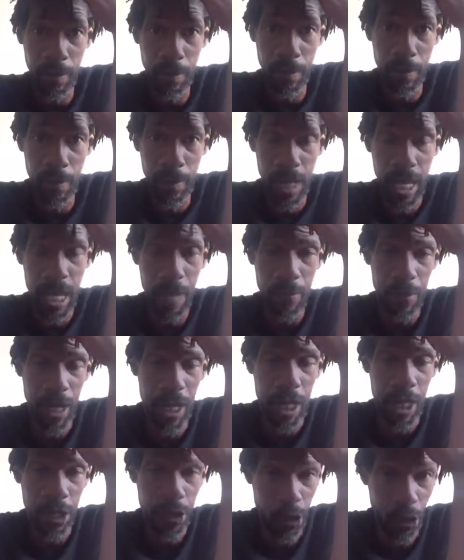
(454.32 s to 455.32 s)
And being a
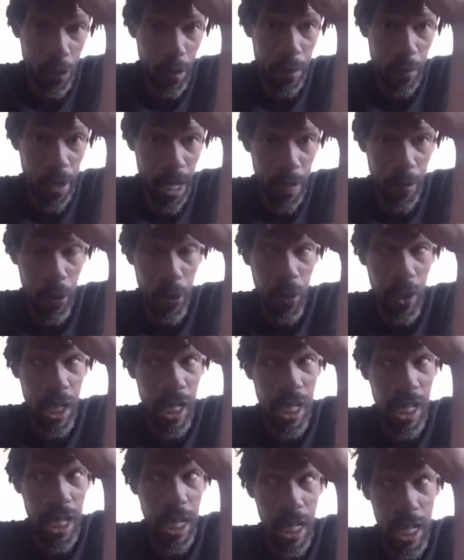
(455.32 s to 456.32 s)
human mammal
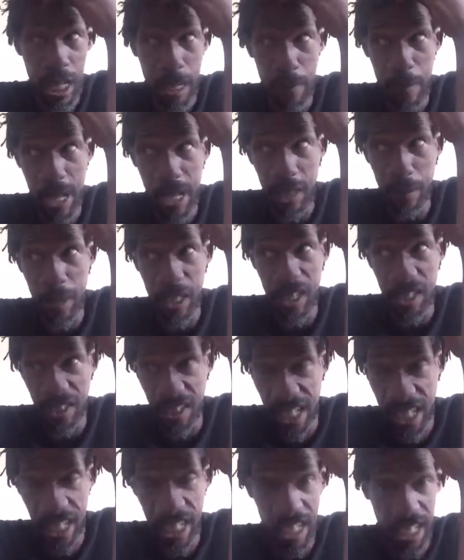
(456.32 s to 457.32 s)
makes me
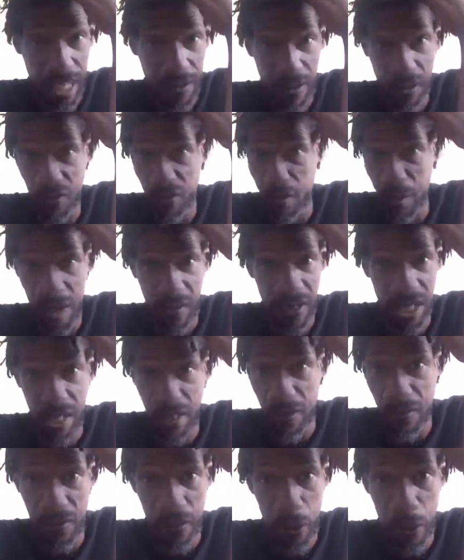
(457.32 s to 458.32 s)
distinctly different from every other
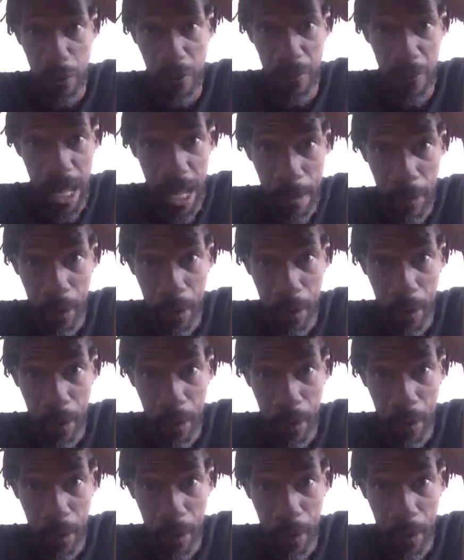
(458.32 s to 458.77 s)
form of mammal.